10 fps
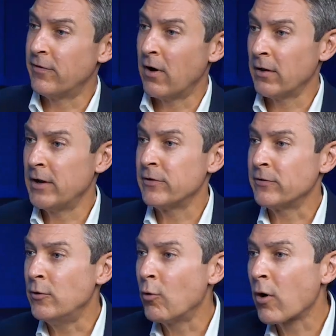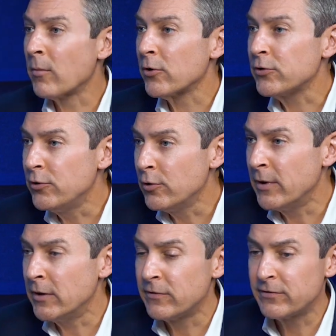of all, it is a normal
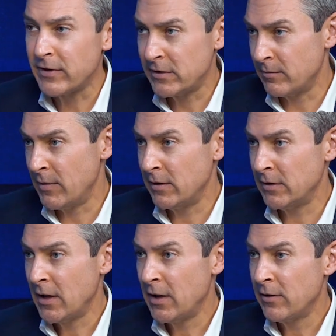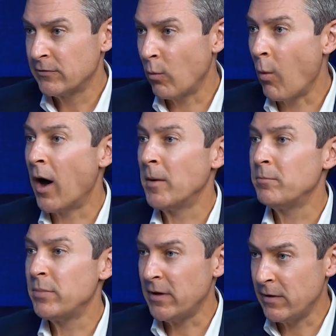human sentiment to want
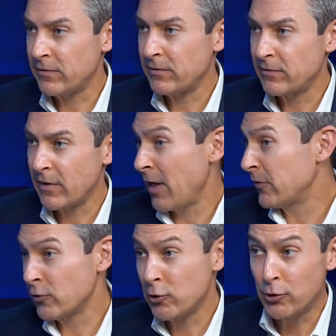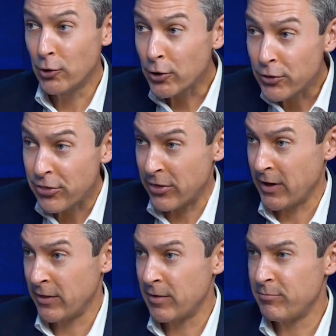peace. And that's a good
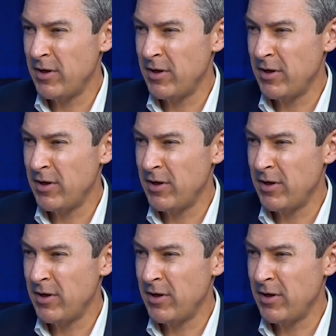thing, that